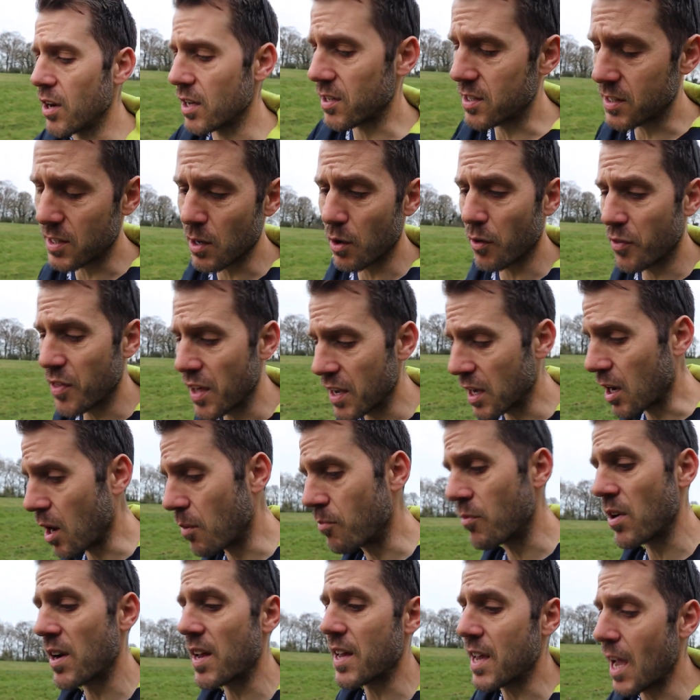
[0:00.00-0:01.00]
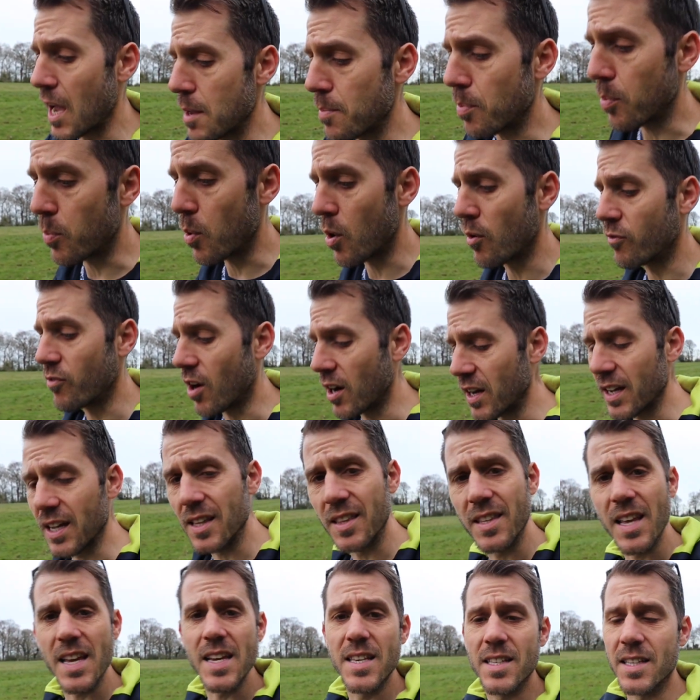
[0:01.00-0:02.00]
I still think I'm really capable of running a
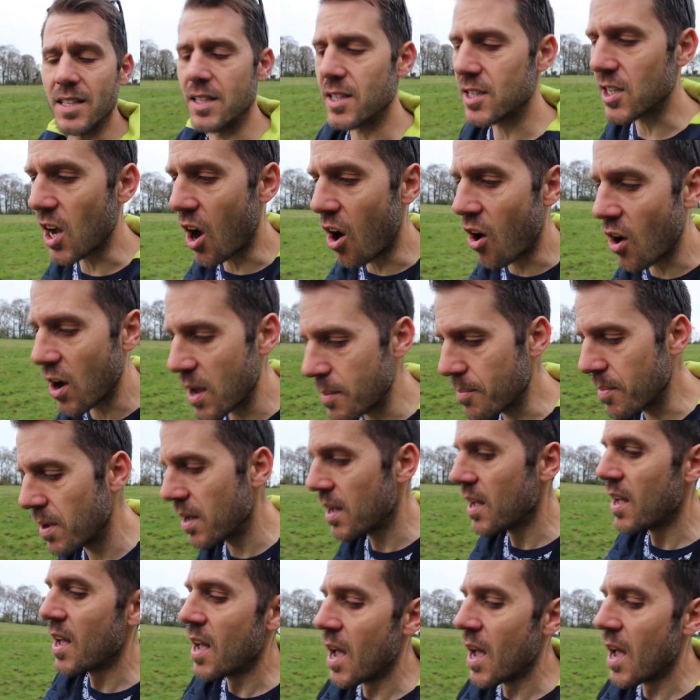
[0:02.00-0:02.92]
decent time.